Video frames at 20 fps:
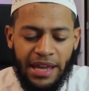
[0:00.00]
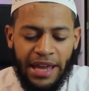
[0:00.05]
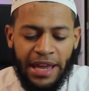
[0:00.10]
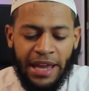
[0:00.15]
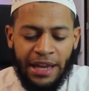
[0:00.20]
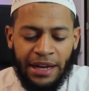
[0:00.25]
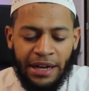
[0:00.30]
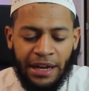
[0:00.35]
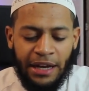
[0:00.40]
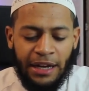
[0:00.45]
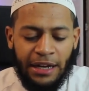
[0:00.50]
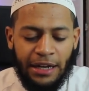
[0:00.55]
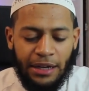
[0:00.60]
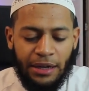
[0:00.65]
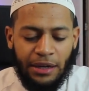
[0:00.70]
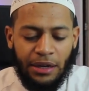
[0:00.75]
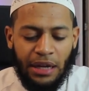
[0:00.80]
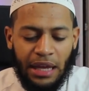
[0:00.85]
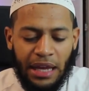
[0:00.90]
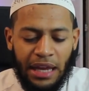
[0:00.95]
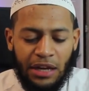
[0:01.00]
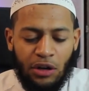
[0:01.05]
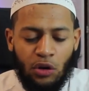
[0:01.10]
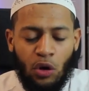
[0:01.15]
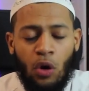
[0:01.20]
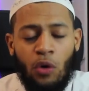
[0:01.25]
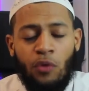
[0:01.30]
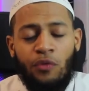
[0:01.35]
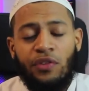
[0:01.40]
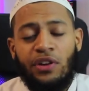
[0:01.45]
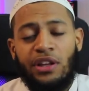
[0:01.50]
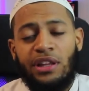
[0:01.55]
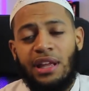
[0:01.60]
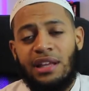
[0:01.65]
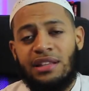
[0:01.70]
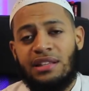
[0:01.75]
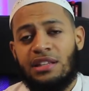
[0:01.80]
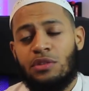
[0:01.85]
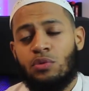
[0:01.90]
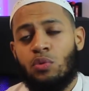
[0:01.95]
and hopefully
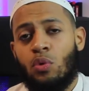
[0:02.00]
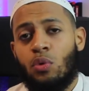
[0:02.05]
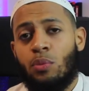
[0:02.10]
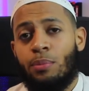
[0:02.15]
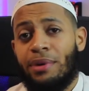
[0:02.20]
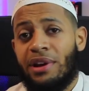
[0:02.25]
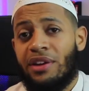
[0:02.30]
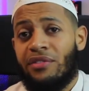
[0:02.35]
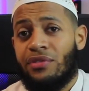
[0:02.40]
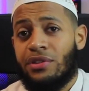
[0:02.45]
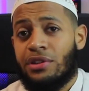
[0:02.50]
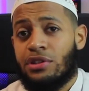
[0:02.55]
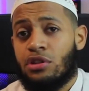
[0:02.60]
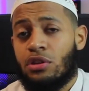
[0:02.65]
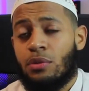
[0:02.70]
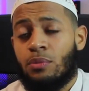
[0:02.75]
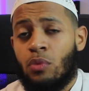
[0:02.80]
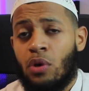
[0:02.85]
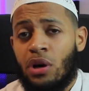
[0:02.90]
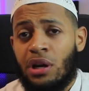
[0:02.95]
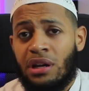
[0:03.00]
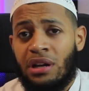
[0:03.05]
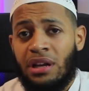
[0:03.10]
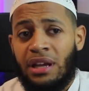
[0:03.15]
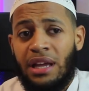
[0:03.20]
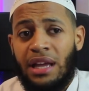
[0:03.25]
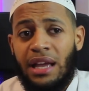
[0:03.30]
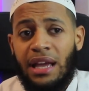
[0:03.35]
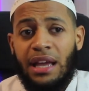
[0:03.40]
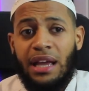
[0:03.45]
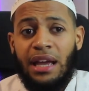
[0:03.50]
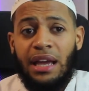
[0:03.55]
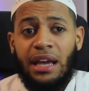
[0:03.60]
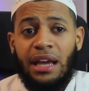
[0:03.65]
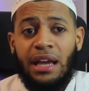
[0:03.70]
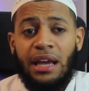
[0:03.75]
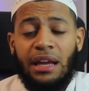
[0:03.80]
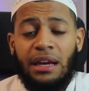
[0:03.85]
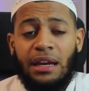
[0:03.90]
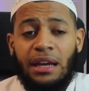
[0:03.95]
that this will benefit someone
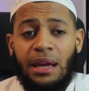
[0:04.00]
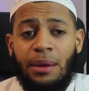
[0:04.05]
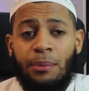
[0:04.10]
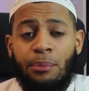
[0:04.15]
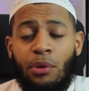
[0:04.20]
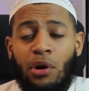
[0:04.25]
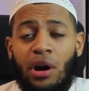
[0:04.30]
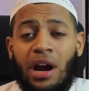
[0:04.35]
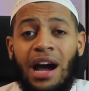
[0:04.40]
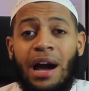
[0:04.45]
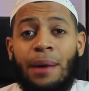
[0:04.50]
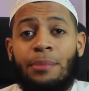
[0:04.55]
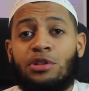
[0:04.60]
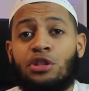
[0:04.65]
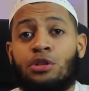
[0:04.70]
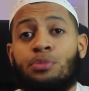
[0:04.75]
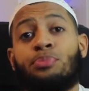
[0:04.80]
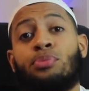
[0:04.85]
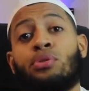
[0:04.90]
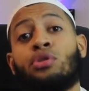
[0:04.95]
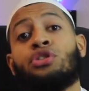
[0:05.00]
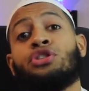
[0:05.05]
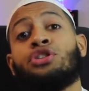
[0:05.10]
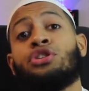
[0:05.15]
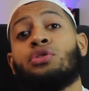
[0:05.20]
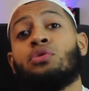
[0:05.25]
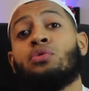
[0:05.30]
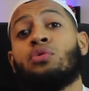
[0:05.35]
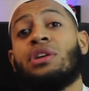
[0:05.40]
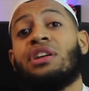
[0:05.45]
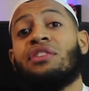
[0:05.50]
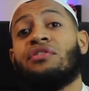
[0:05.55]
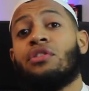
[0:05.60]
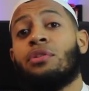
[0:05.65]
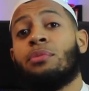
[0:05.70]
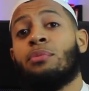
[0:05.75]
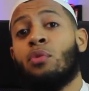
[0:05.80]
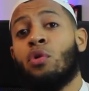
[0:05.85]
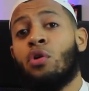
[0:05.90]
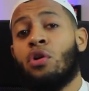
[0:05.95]
and perhaps push you
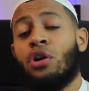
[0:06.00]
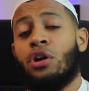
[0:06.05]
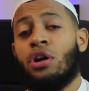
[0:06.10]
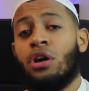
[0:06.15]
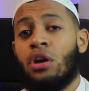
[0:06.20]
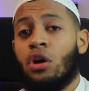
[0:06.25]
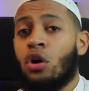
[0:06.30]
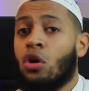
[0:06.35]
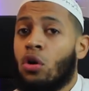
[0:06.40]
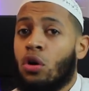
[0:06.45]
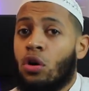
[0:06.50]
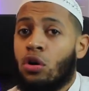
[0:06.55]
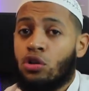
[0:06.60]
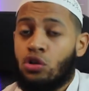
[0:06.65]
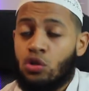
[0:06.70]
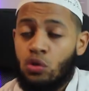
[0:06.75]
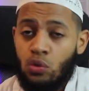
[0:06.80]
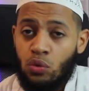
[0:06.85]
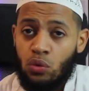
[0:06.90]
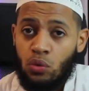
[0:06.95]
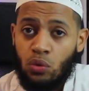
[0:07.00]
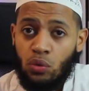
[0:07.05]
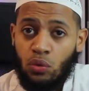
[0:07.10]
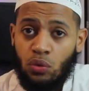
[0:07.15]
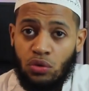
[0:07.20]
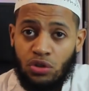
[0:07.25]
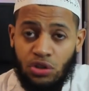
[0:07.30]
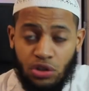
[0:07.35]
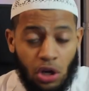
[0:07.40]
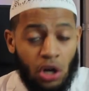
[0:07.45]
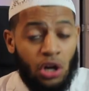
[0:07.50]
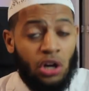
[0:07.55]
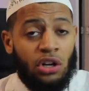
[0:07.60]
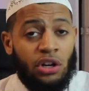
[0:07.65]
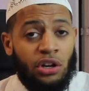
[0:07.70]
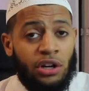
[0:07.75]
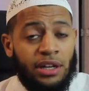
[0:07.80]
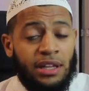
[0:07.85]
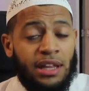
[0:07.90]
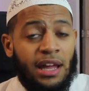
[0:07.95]
even more to start
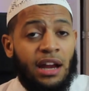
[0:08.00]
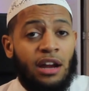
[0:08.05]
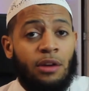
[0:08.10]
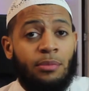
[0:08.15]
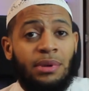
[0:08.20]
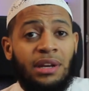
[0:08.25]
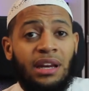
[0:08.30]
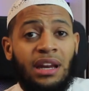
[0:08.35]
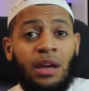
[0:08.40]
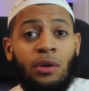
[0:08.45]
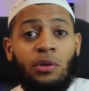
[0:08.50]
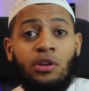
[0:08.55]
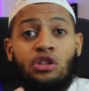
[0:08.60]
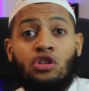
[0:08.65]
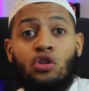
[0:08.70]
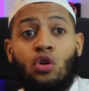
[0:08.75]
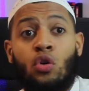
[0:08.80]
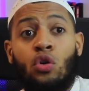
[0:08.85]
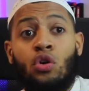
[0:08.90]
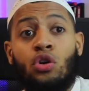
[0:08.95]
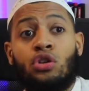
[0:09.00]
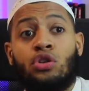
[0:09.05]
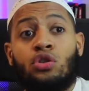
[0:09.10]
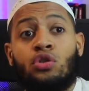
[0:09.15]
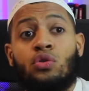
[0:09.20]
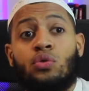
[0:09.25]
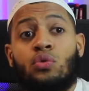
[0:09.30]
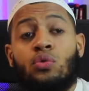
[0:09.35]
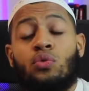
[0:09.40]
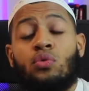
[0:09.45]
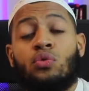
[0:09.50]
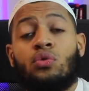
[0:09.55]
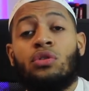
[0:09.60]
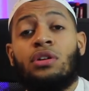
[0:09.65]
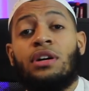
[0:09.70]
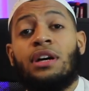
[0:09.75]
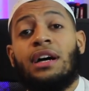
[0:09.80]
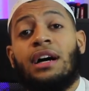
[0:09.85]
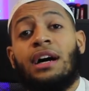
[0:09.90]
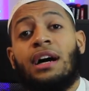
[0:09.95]
learning the Arabic language or to
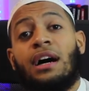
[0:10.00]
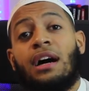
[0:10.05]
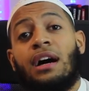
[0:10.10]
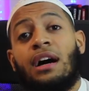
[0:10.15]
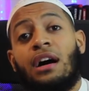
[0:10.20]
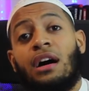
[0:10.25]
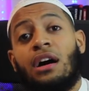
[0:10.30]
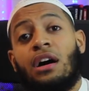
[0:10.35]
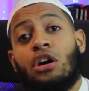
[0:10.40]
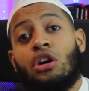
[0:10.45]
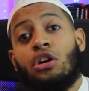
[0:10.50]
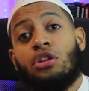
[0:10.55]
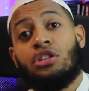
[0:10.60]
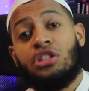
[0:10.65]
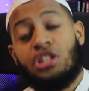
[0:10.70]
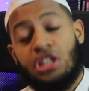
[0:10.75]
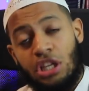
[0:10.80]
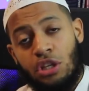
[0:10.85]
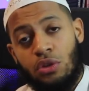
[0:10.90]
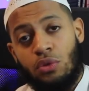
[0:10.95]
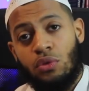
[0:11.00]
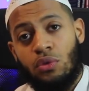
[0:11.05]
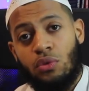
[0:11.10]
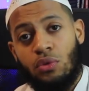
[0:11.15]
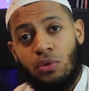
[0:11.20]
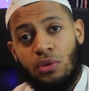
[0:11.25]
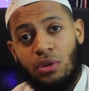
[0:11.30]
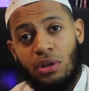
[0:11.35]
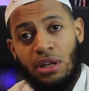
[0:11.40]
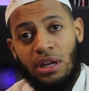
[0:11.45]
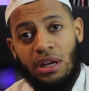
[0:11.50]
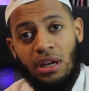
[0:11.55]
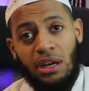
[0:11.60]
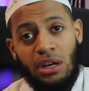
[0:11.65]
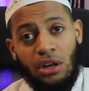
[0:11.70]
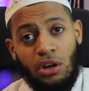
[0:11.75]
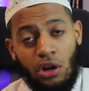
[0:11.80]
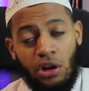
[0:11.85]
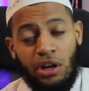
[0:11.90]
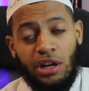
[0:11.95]
continue
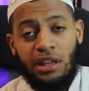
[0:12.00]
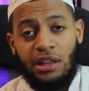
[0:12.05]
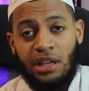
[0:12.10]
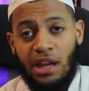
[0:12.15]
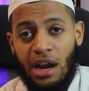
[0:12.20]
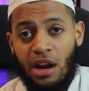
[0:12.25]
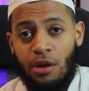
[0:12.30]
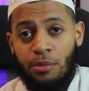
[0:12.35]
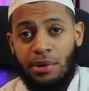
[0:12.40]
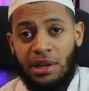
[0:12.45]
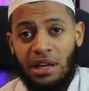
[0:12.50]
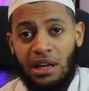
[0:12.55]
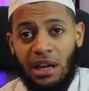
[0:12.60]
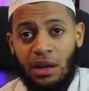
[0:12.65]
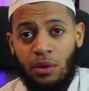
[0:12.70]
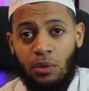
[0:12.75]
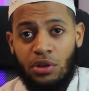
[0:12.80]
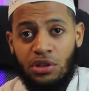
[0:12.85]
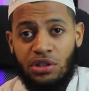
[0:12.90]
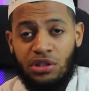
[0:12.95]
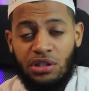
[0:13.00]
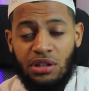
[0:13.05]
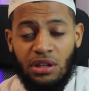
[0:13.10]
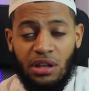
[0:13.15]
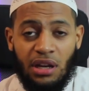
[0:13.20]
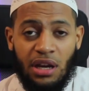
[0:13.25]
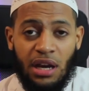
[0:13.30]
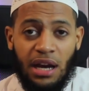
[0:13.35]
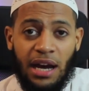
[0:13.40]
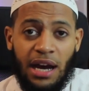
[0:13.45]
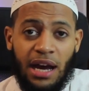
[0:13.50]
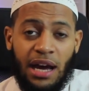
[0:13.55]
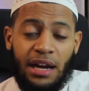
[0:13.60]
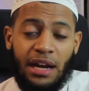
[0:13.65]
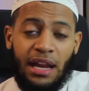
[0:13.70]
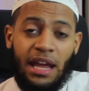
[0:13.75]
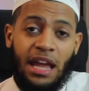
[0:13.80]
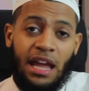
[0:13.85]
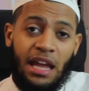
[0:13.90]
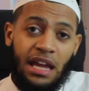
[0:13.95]
learning the Arabic language
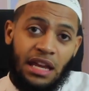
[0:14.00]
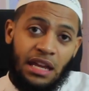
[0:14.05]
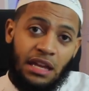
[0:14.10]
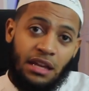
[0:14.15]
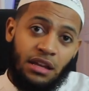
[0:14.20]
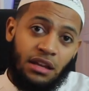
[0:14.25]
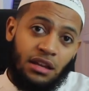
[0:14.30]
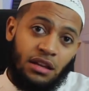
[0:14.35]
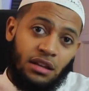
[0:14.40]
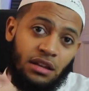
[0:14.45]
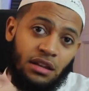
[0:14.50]
at a